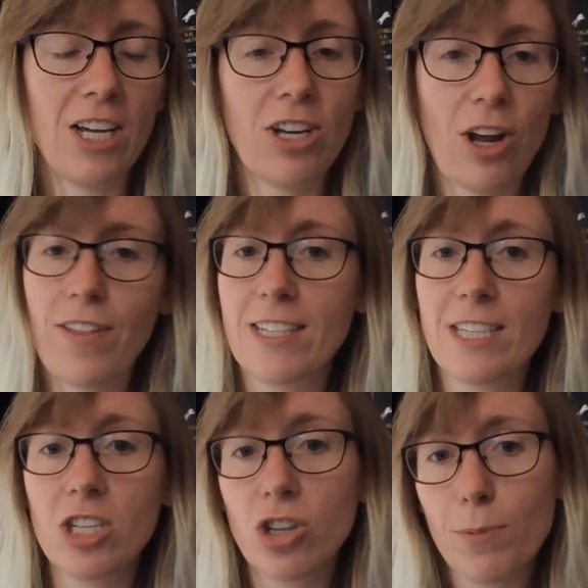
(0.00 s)
there's
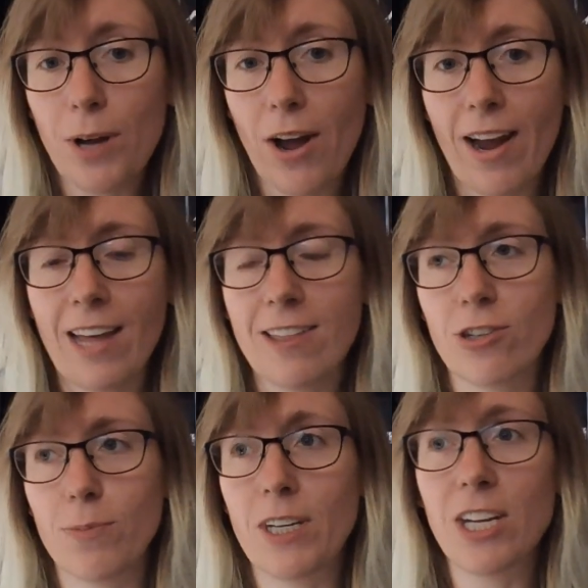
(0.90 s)
this job going. I
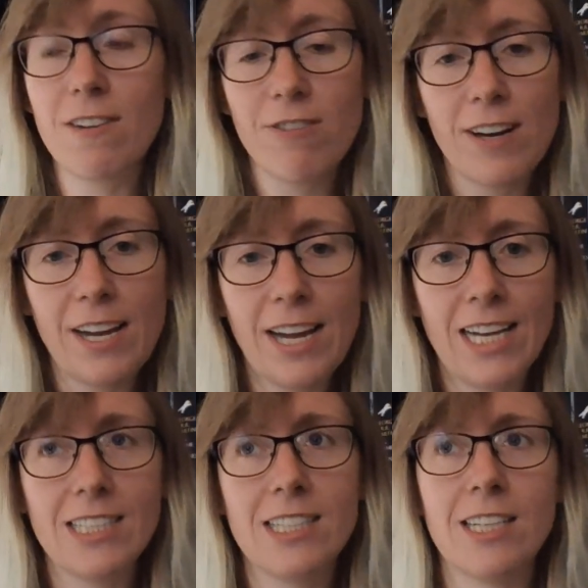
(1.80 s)
thought you'd be good for it.
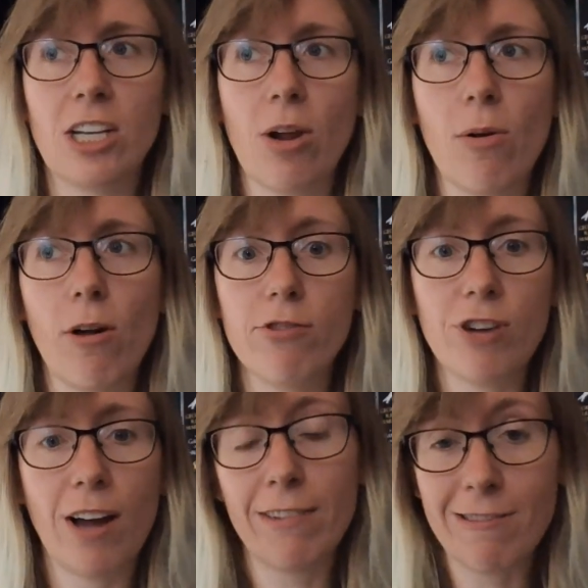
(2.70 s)
It's, a lot of
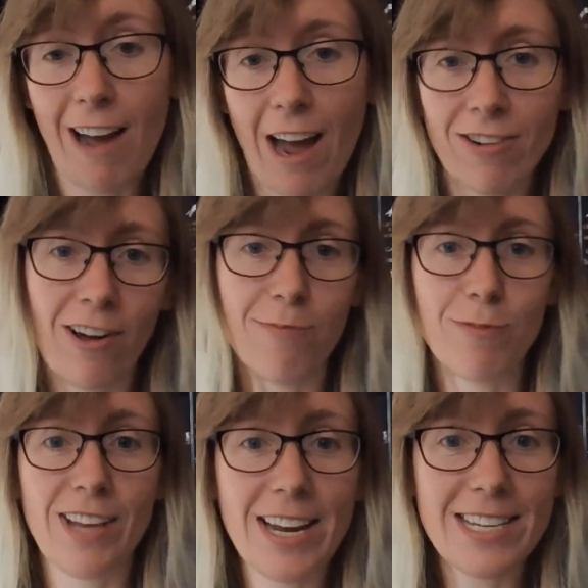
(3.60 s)
traveling around, a lot of
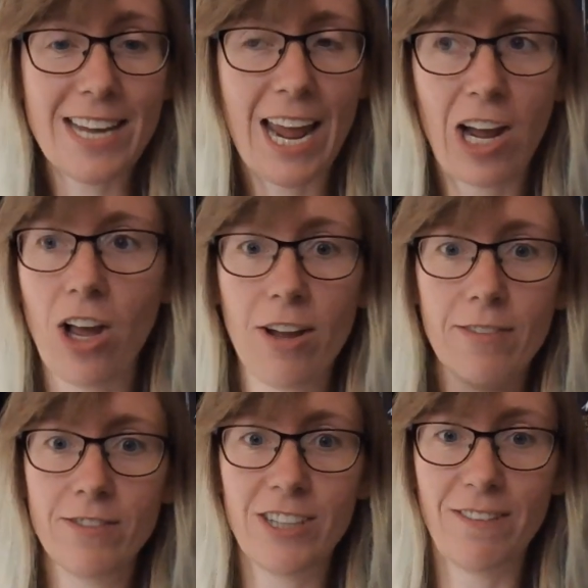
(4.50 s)
presenting.
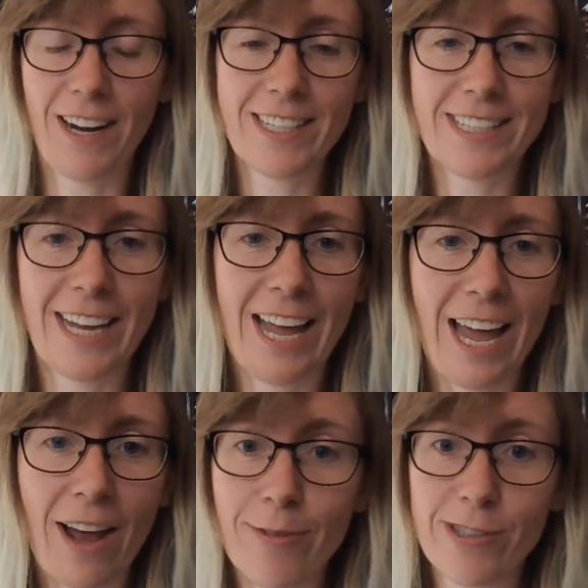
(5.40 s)
Do you fancy it?
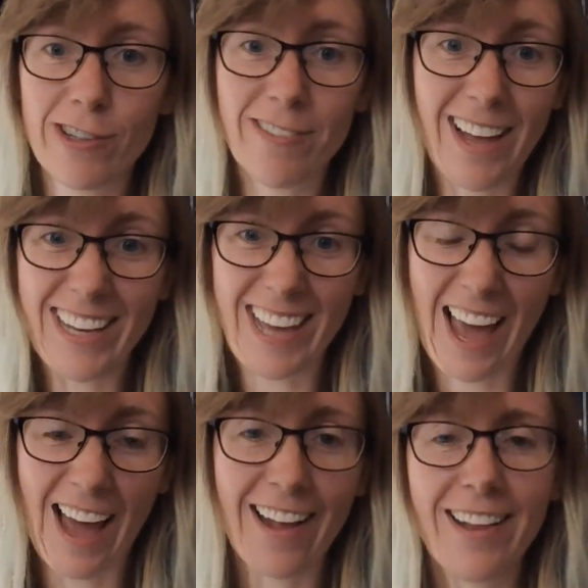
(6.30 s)
And I was sort of like,
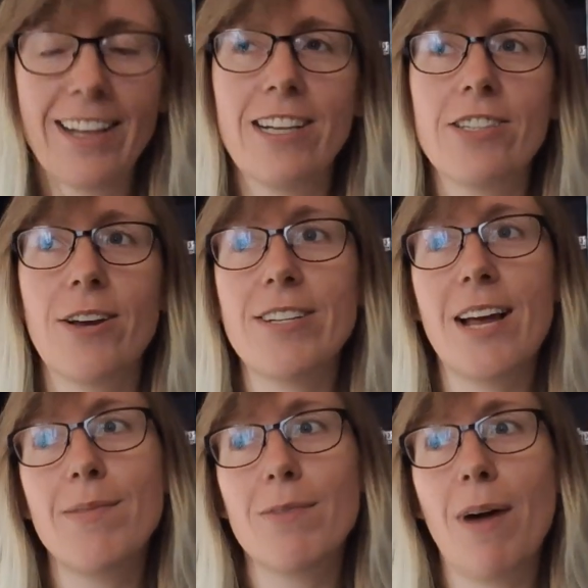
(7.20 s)
yeah. So in
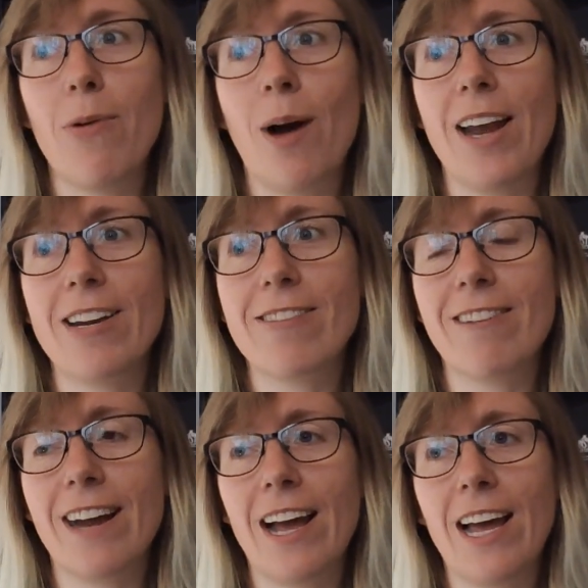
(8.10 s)
terms of my wider
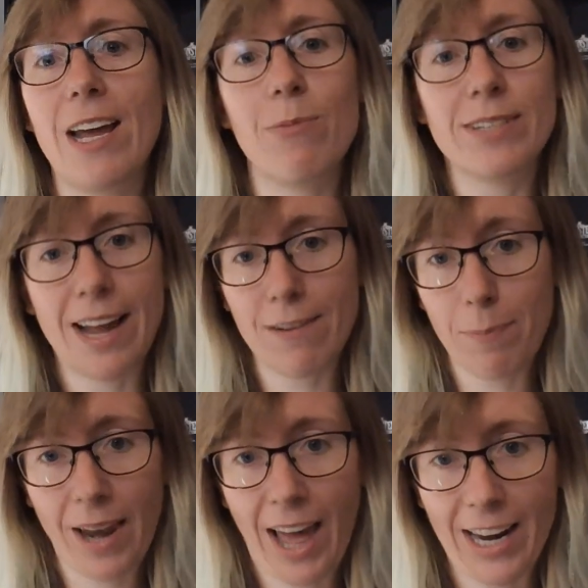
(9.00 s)
career, it was never
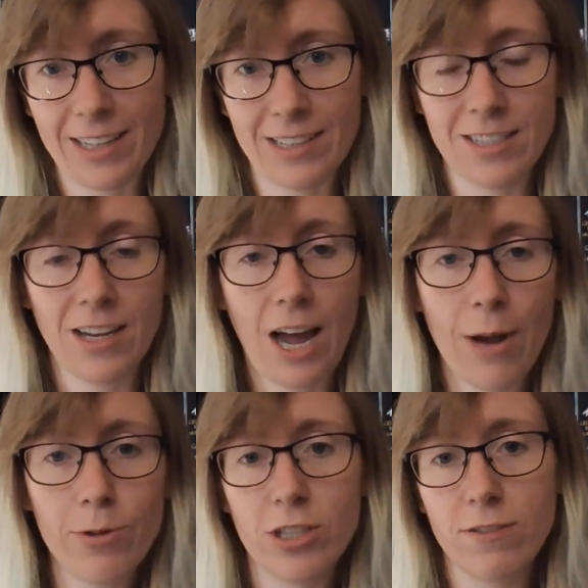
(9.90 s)
planned.
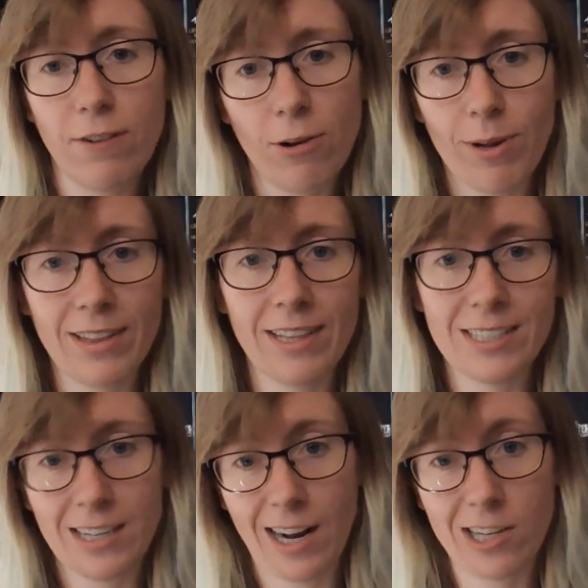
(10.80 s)
I was just following
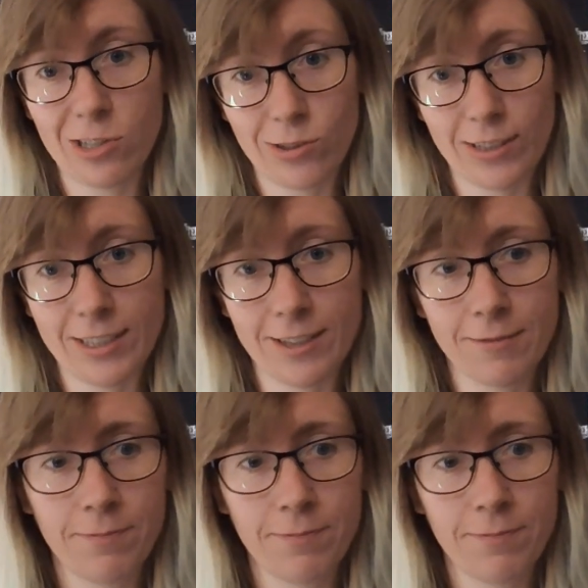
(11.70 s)
things that I enjoyed.